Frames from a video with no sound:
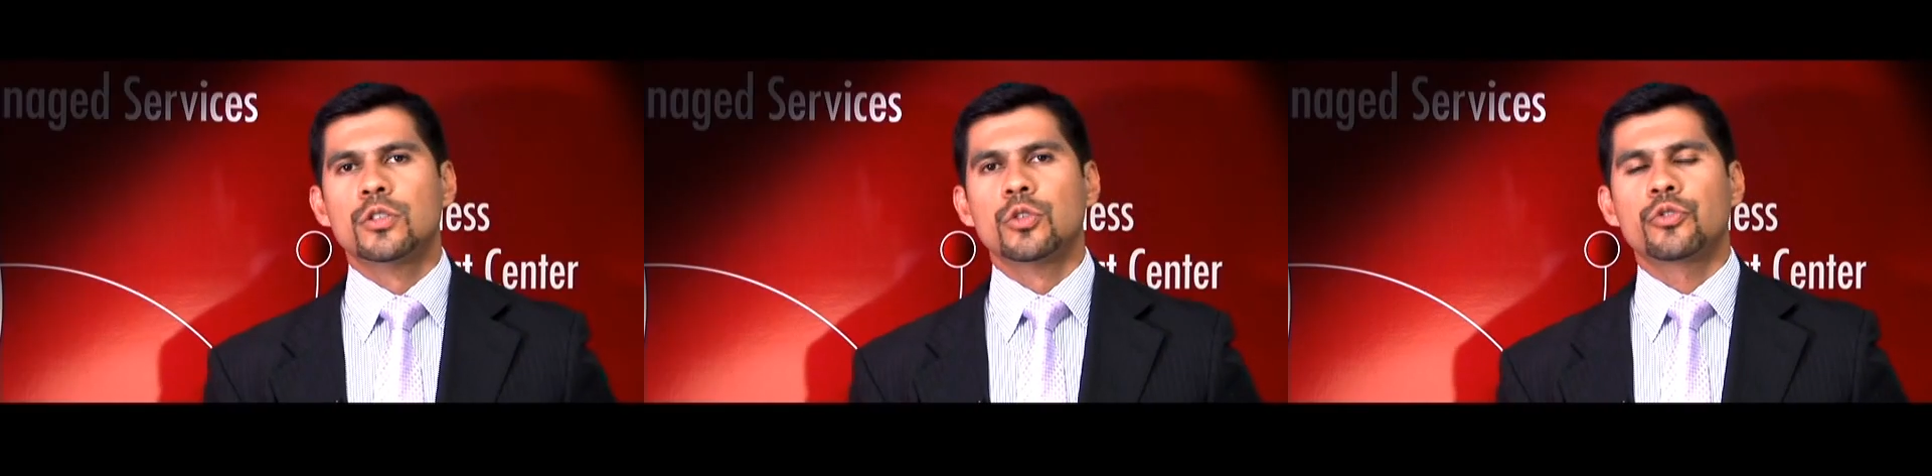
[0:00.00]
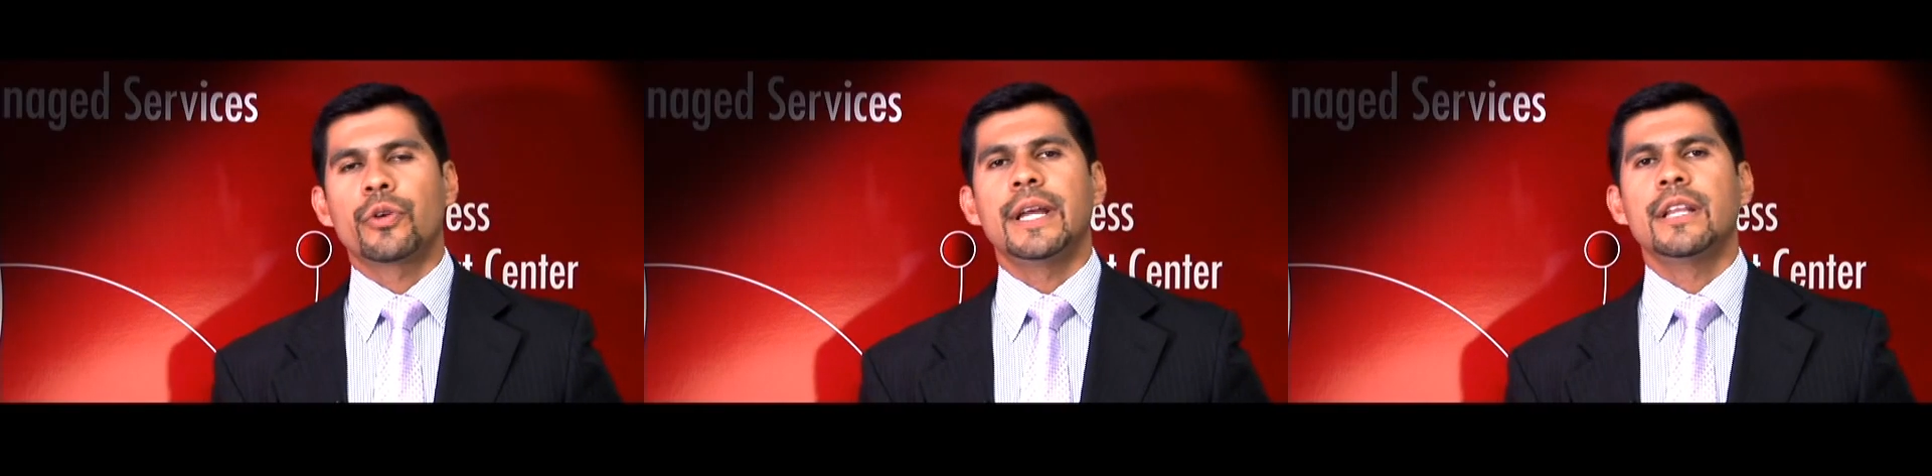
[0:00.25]

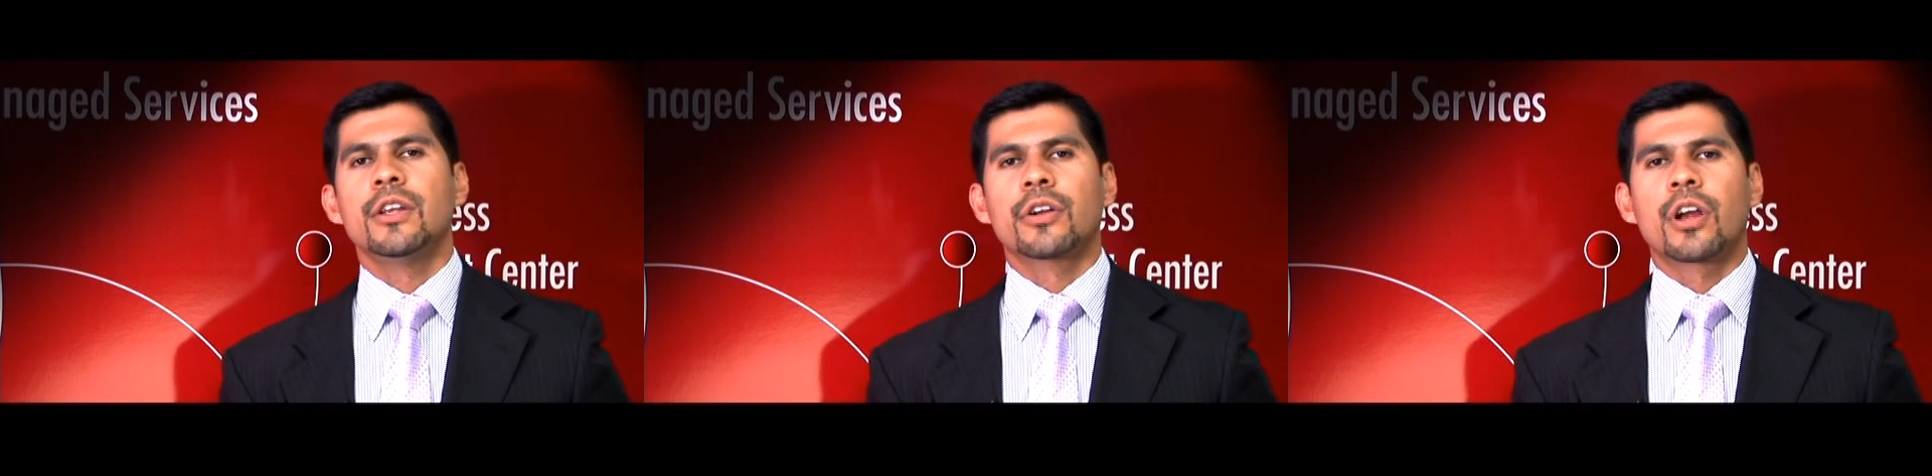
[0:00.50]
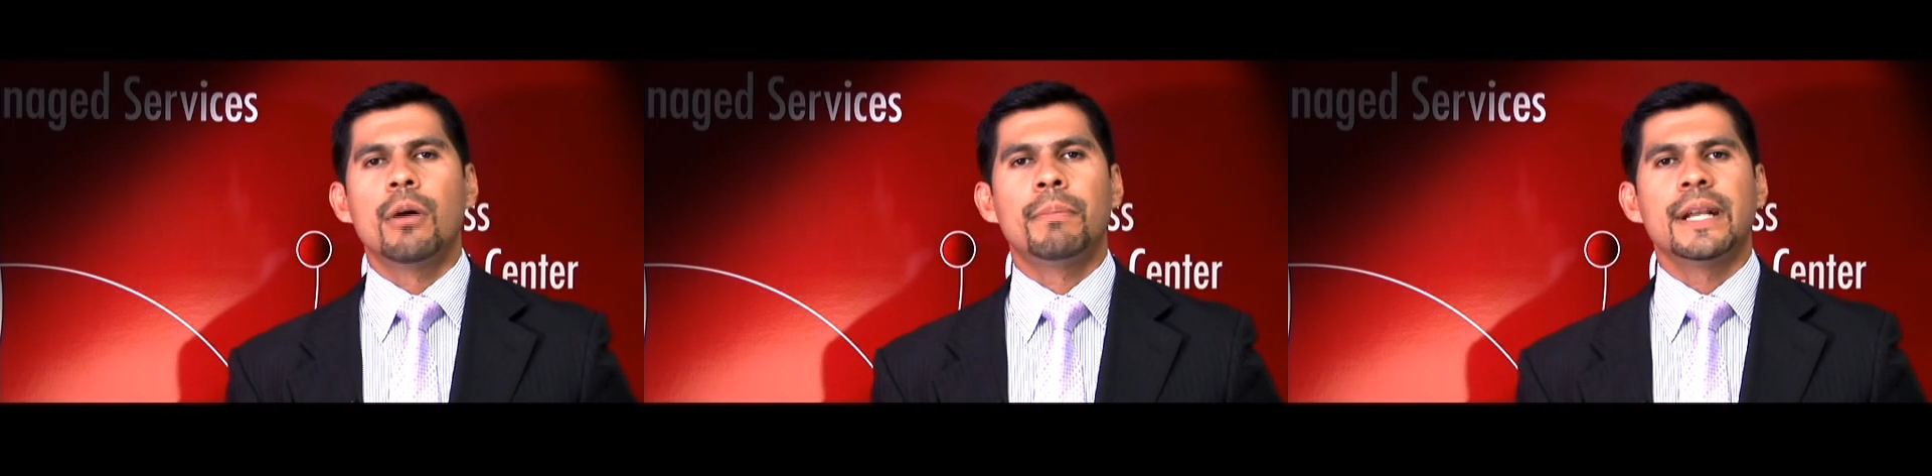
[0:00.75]
to train your
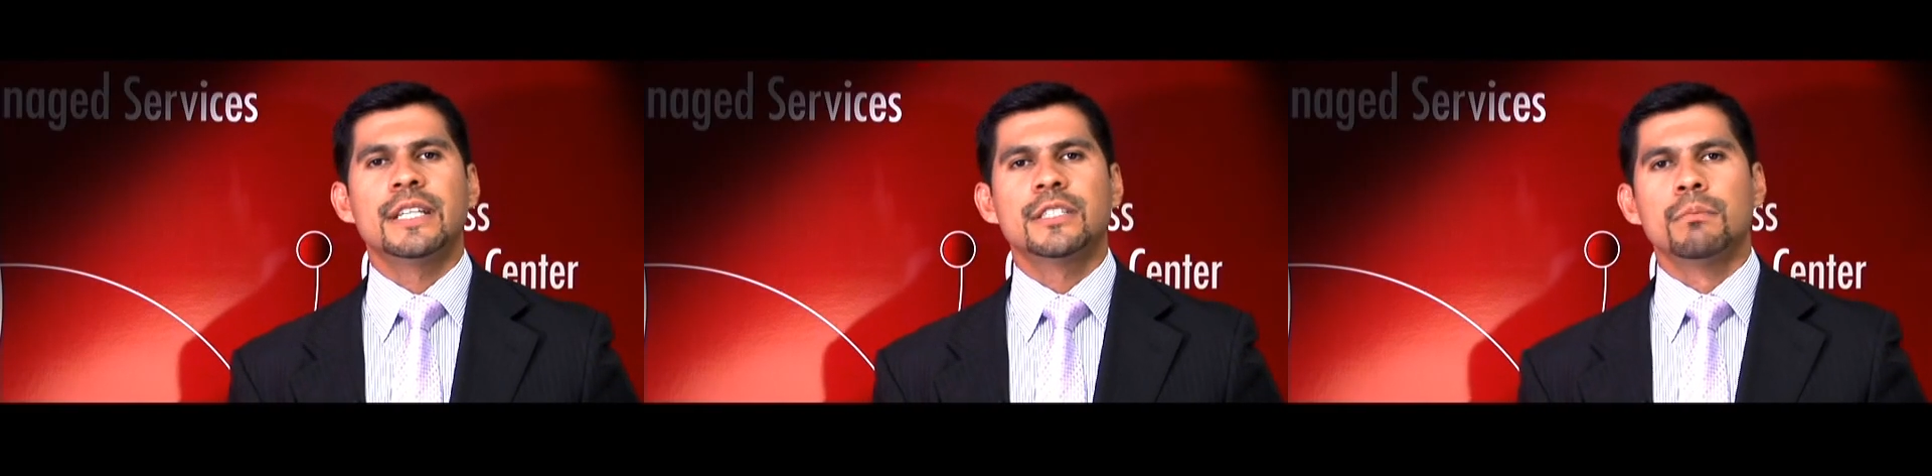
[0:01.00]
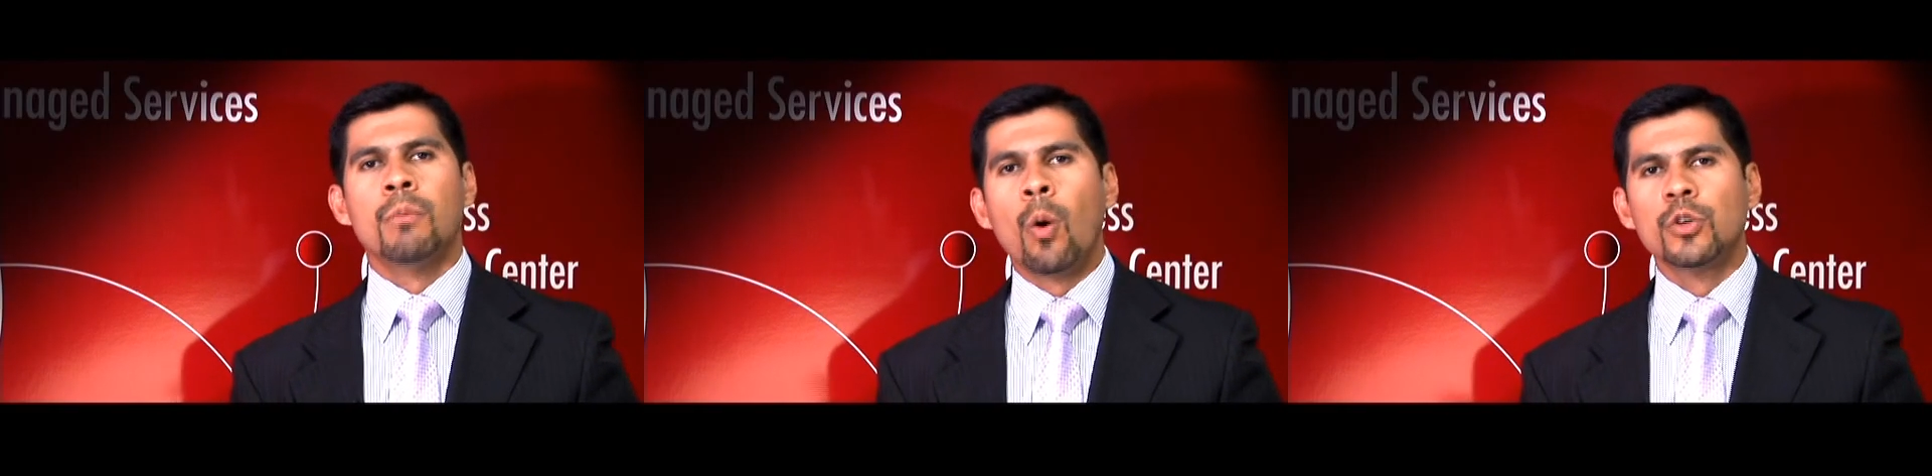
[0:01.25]

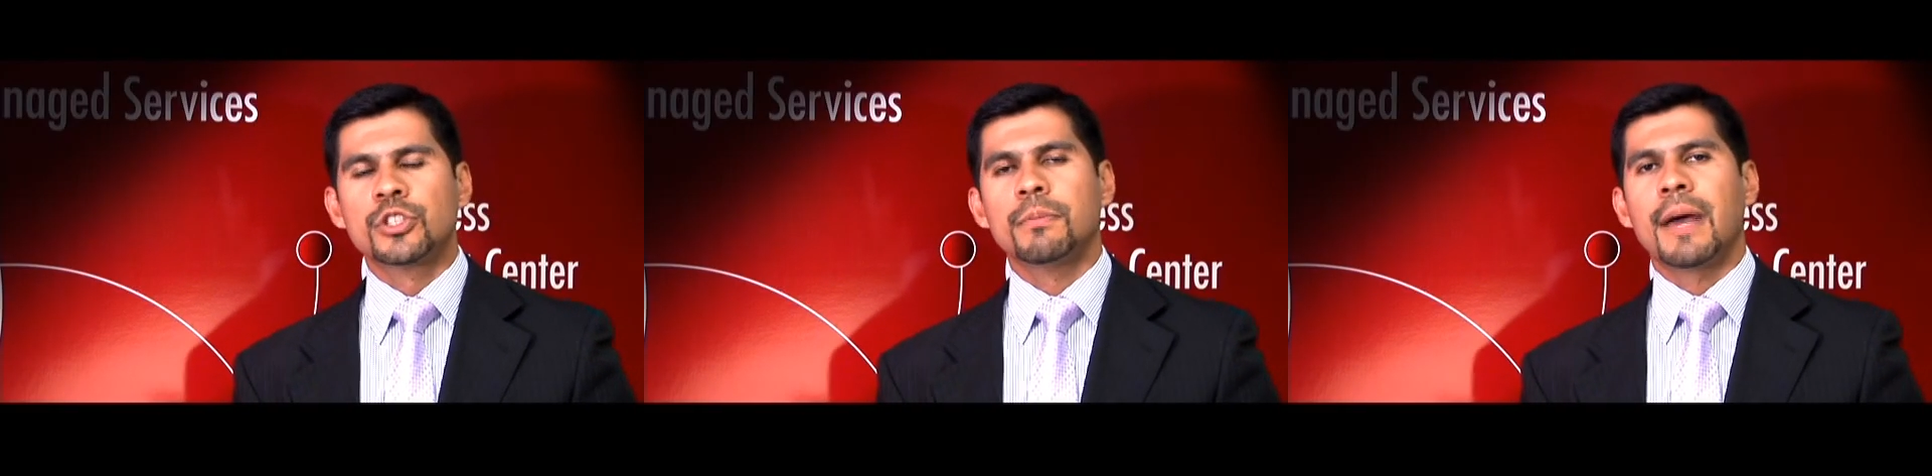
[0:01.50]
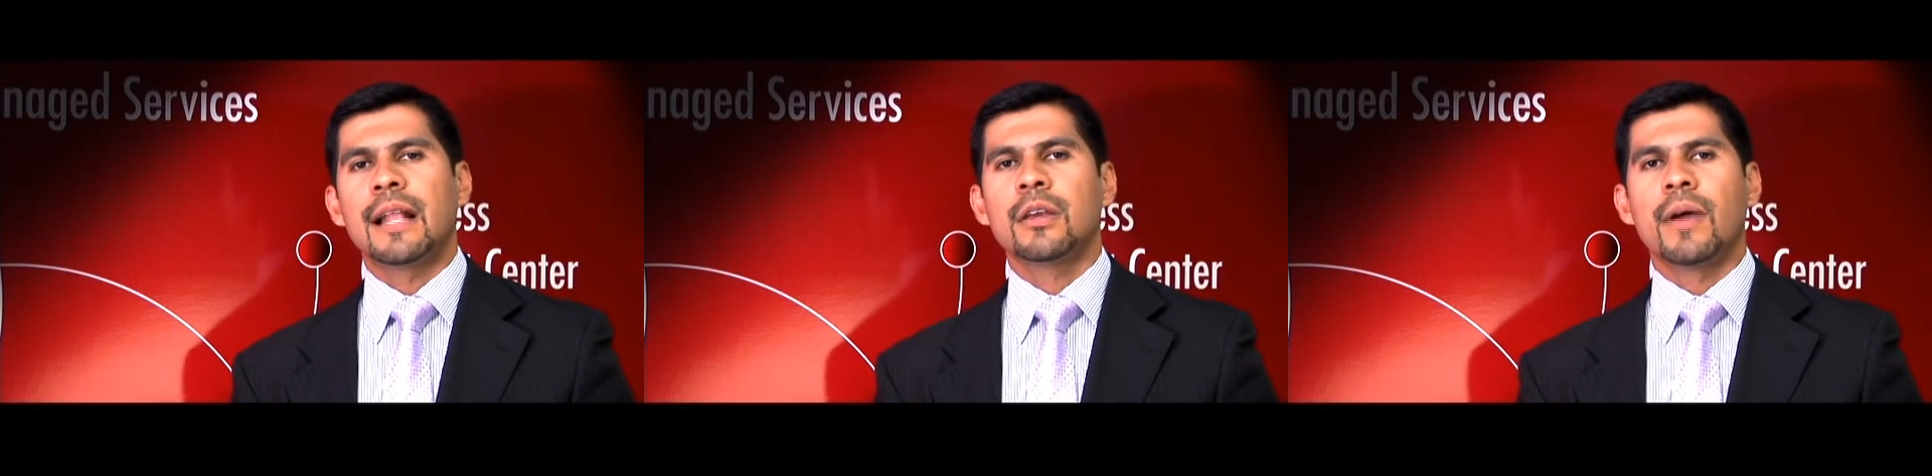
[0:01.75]
company's most
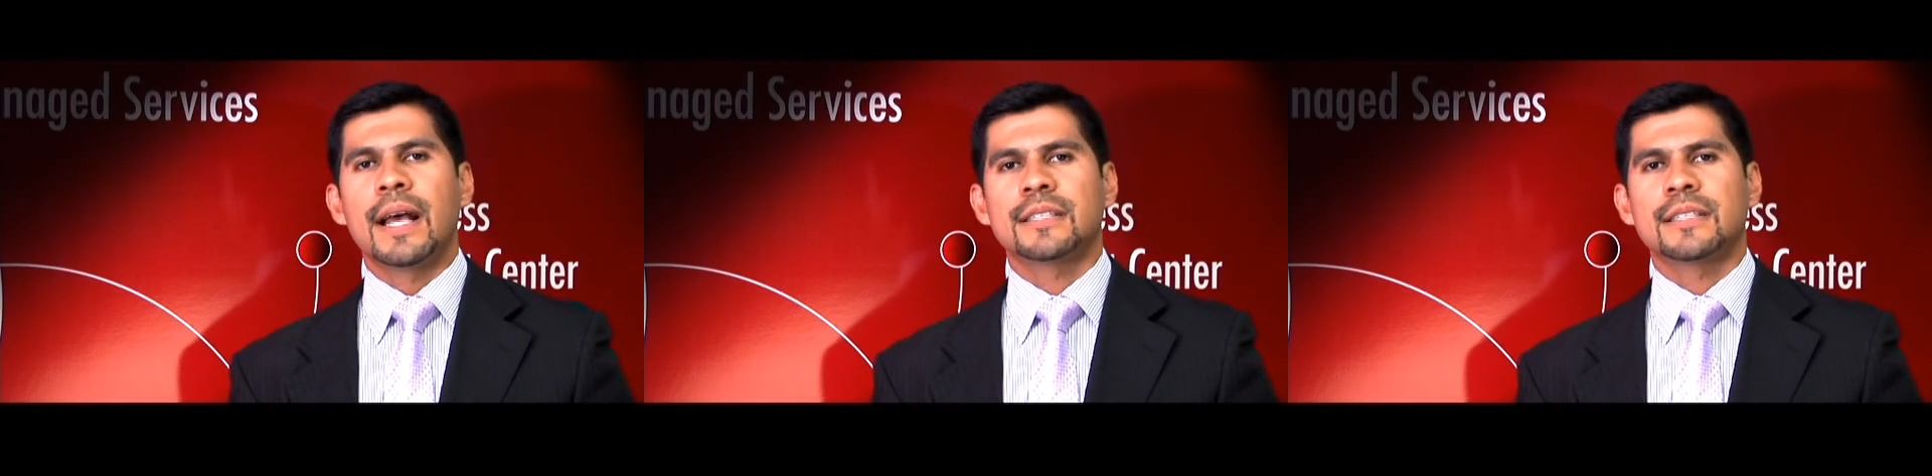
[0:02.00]
valuable